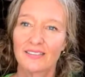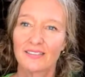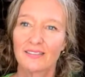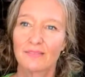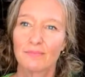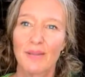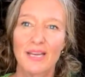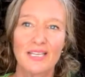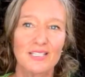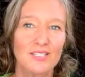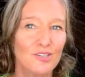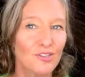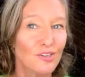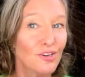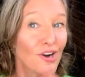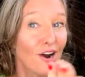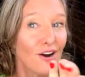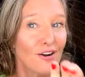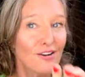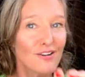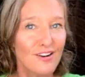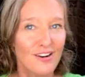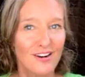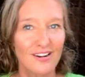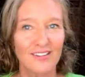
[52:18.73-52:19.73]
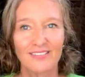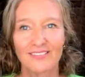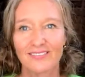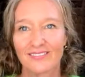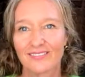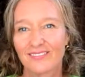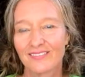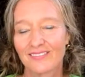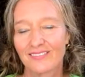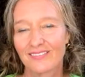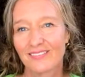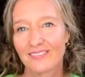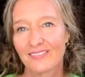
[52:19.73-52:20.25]
Master Gardener,
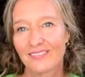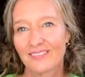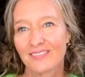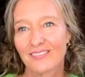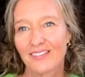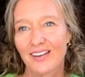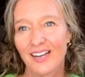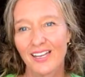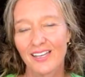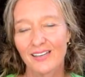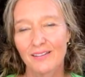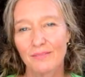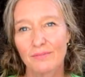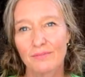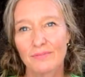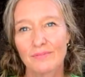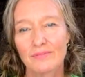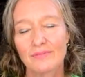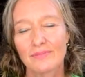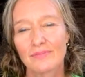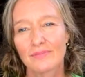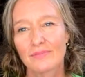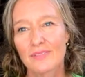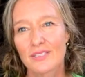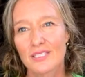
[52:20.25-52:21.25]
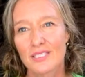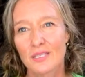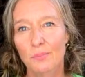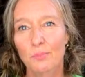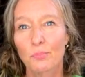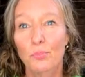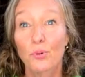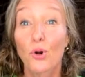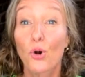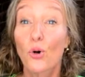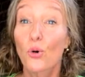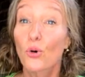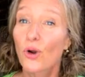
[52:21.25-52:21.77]
right? Some
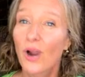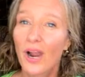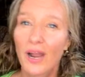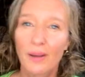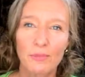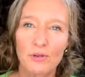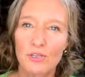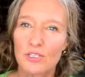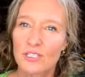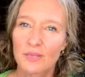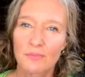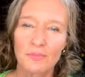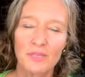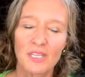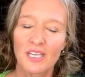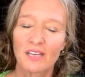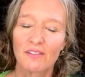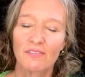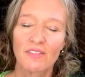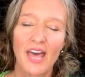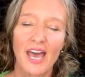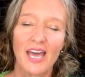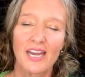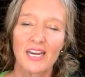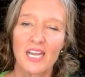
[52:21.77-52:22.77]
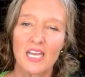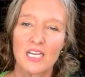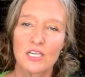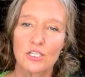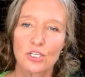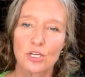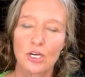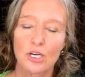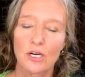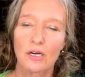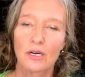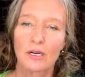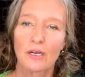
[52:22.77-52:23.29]
program or something of that
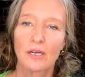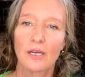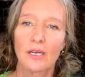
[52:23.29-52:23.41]
nature.